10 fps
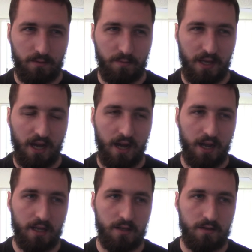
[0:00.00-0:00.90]

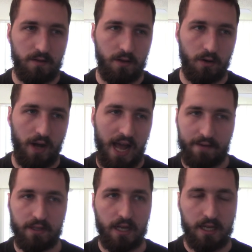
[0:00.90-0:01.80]
behind, you know,
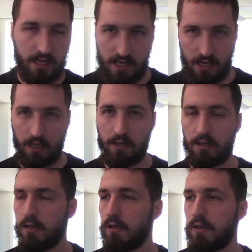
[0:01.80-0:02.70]
having a kid,
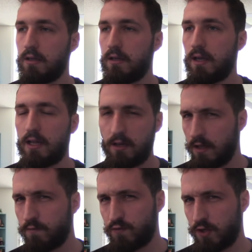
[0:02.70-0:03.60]
and
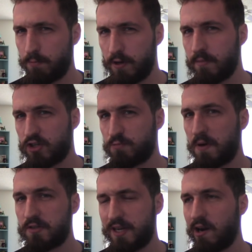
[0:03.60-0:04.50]
she pretty much
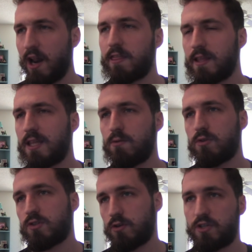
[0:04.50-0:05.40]
spells it out, and I think he
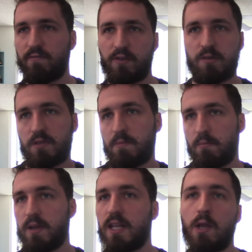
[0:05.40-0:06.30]
was searching for some deeper
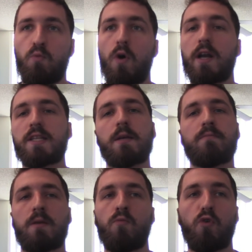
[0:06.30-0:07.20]
meaning. He wanted
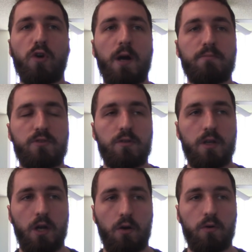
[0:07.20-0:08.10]
something more,
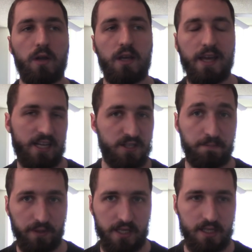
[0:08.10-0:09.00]
you know,
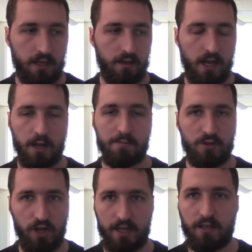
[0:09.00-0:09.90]
explicit and
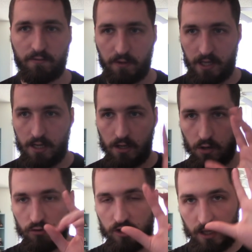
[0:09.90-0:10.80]
objectively, you
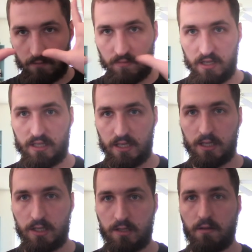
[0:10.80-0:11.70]
know, just like, this
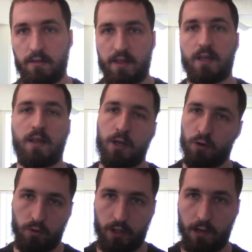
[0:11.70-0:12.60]
is the thing that
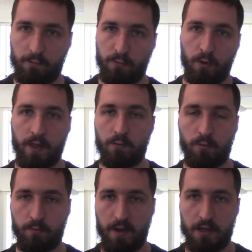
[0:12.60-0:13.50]
you're looking for that
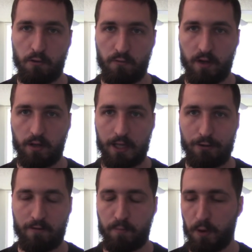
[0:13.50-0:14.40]
will make you feel like
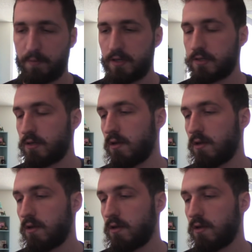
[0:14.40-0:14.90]
you have purpose.